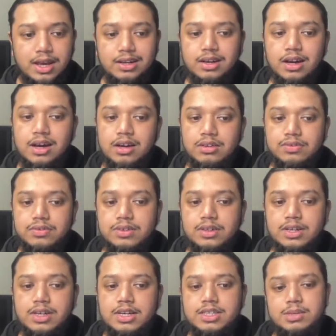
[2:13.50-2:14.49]
harf
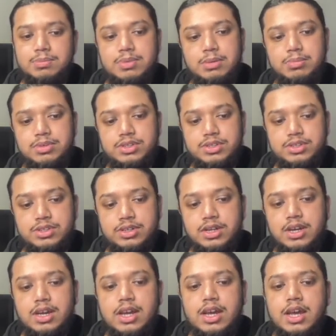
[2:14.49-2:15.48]
is a preposition.
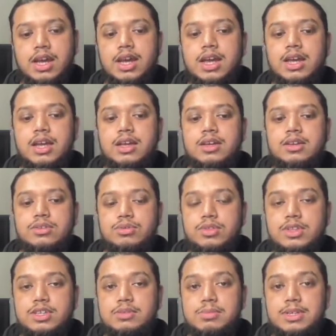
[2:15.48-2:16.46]
So
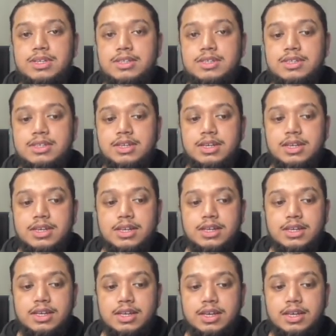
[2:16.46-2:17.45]
this means
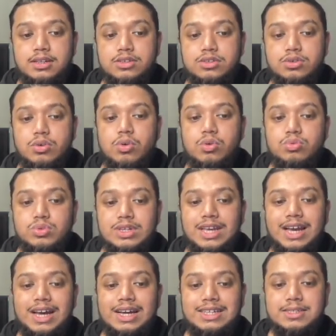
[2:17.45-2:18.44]
it only
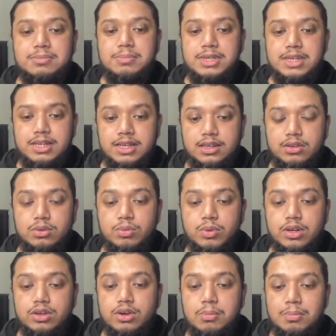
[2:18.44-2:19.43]
has meaning when
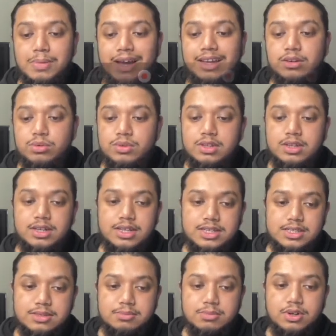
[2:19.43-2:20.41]
combined with an
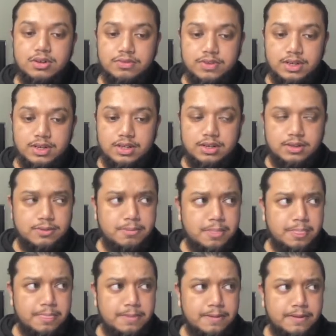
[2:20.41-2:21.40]
ism or fi'l.
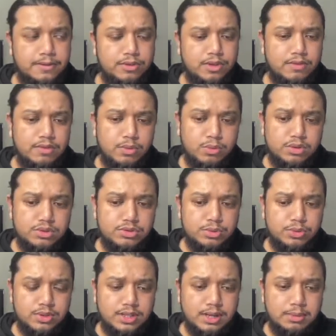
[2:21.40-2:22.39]
So if you're wondering
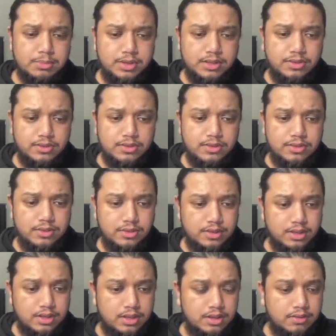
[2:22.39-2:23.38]
what that means,
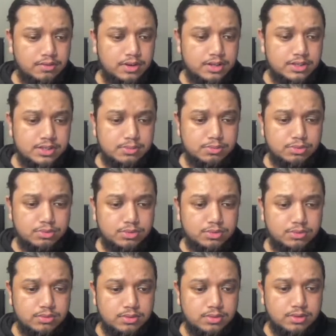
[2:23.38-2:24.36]
for example,
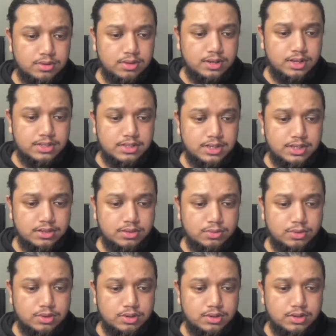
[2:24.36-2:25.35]
let's take the
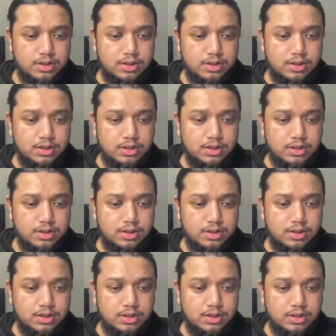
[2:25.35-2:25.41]
word